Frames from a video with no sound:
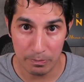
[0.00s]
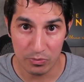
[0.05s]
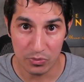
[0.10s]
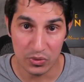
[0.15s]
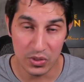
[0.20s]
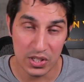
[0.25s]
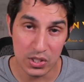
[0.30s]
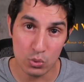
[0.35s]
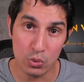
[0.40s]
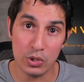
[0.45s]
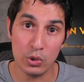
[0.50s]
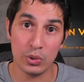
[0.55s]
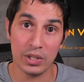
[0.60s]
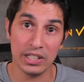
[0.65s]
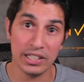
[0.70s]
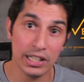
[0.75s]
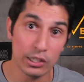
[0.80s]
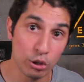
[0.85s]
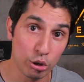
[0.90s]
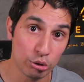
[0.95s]
This way you can
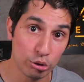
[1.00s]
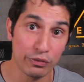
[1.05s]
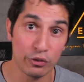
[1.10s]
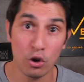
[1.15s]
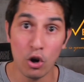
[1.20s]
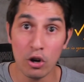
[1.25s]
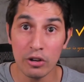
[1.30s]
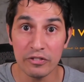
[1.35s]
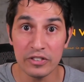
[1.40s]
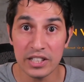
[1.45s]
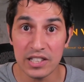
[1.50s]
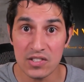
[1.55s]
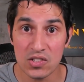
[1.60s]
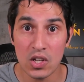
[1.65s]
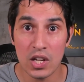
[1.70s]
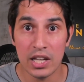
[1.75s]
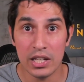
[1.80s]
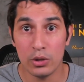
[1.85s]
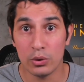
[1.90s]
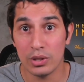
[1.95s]
get a lot of confidence.
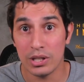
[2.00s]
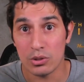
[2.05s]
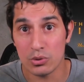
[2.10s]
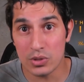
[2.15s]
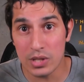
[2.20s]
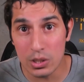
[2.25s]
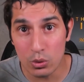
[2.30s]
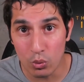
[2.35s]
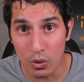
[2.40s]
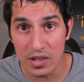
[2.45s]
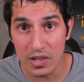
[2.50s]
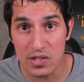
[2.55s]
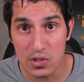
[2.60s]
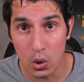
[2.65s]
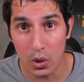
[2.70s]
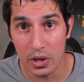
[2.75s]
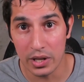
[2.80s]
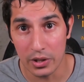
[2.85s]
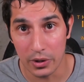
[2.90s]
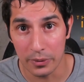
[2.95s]
You can understand what's
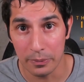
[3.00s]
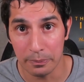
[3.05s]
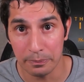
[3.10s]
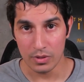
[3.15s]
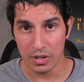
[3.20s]
going on.